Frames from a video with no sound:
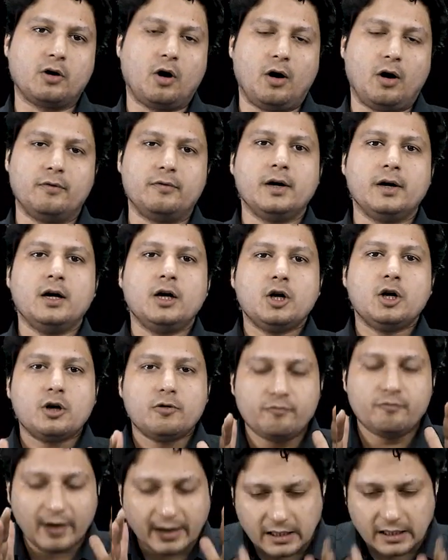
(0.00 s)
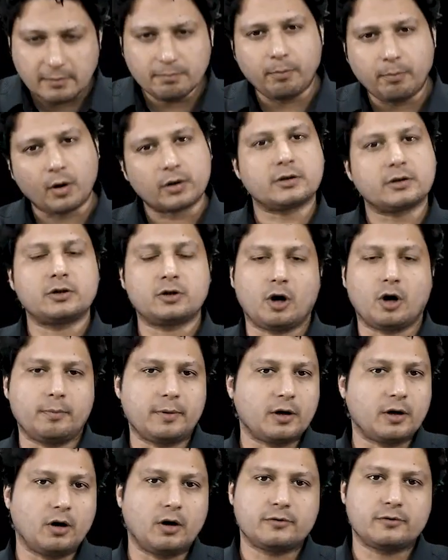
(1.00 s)
of very important
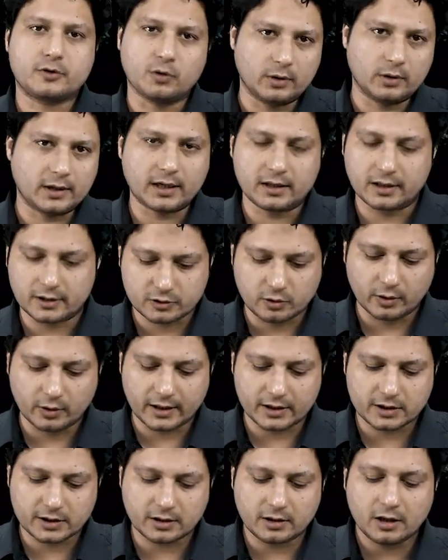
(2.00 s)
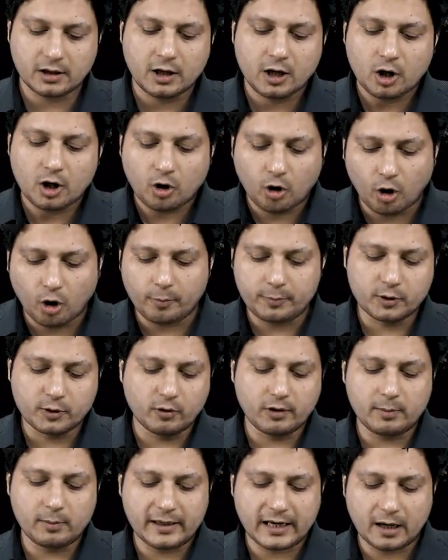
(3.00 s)
topic of shoulder dislocation. Hope you
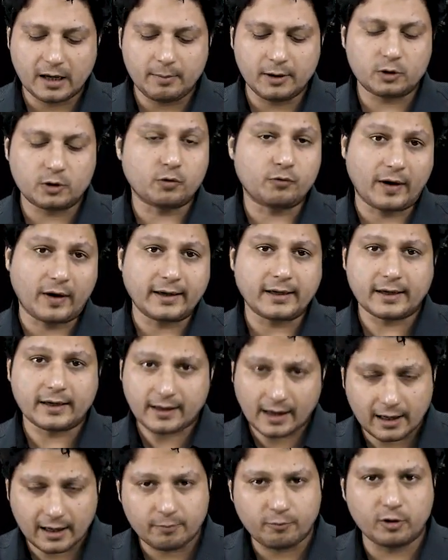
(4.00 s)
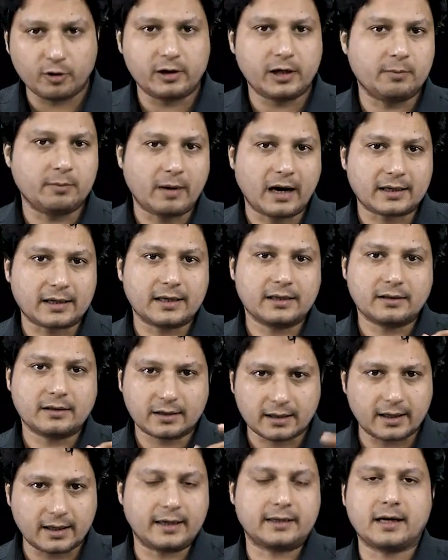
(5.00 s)
will be able to find it helpful in marking the
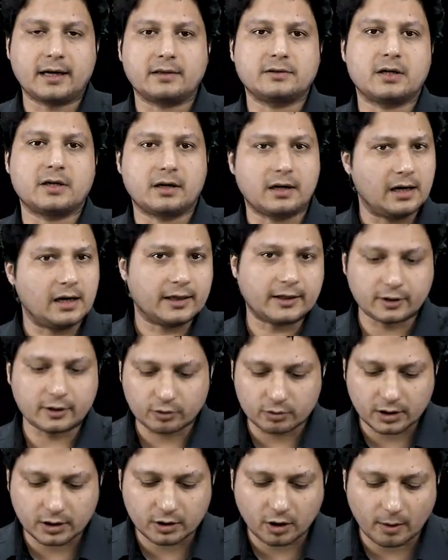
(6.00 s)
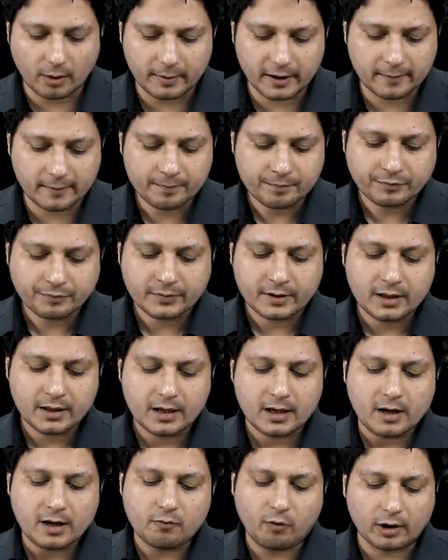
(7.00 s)
correct answer related to the topic.
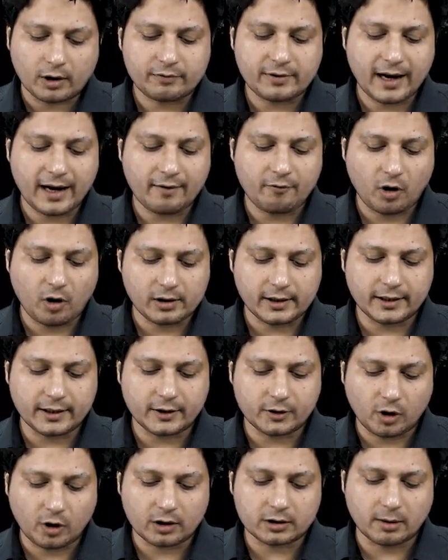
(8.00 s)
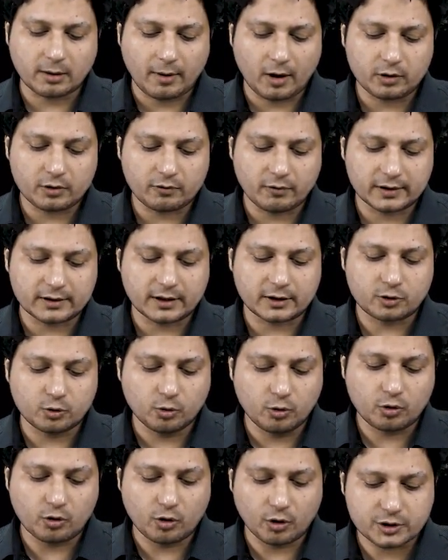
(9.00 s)
What we have already talked about were the
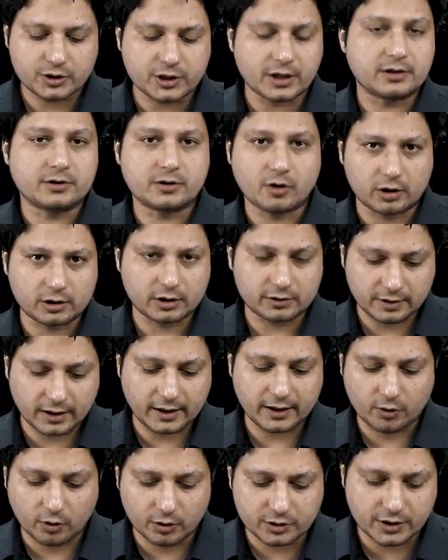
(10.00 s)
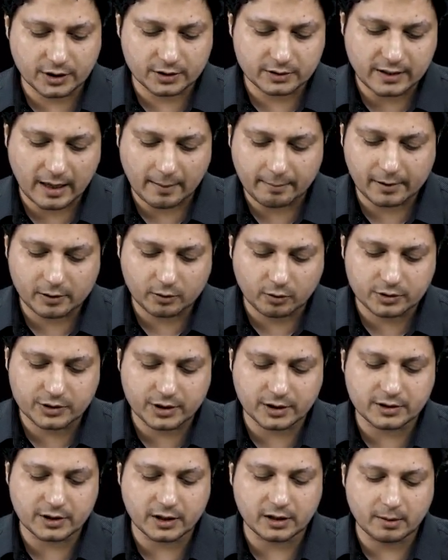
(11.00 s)
two questions or three questions, sample
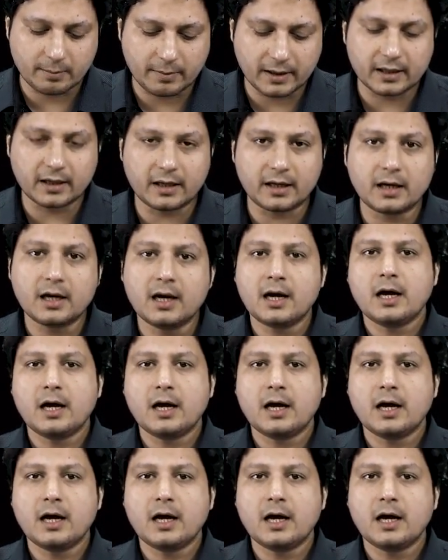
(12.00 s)
questions in the beginning.